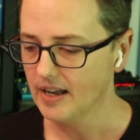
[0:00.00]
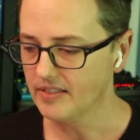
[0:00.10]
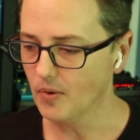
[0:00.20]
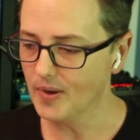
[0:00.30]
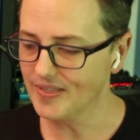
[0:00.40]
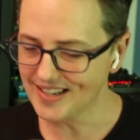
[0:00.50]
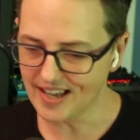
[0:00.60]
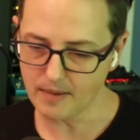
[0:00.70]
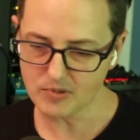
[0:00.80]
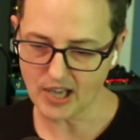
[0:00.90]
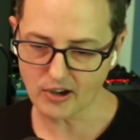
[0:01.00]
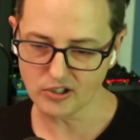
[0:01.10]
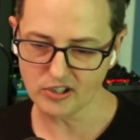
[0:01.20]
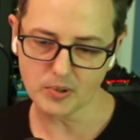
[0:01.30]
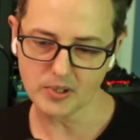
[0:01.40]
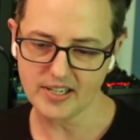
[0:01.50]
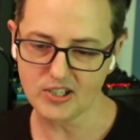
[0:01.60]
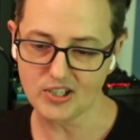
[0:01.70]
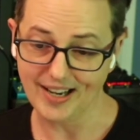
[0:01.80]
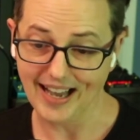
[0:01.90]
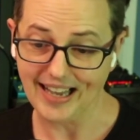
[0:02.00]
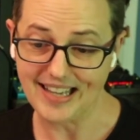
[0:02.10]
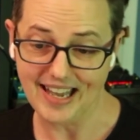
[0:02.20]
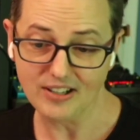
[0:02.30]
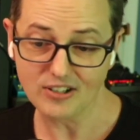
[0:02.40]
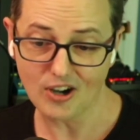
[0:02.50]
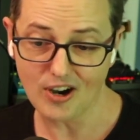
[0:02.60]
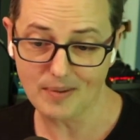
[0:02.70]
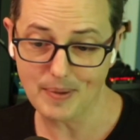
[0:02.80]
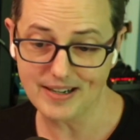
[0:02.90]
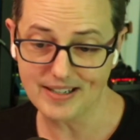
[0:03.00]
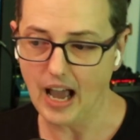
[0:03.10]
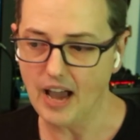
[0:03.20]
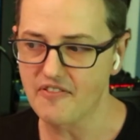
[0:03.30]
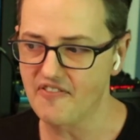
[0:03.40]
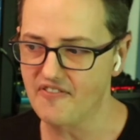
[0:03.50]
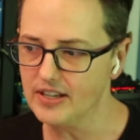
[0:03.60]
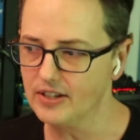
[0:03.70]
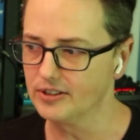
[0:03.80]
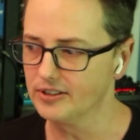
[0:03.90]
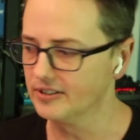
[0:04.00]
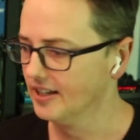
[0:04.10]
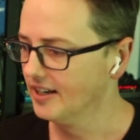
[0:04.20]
that when the game's actually released and I can talk about it, I feel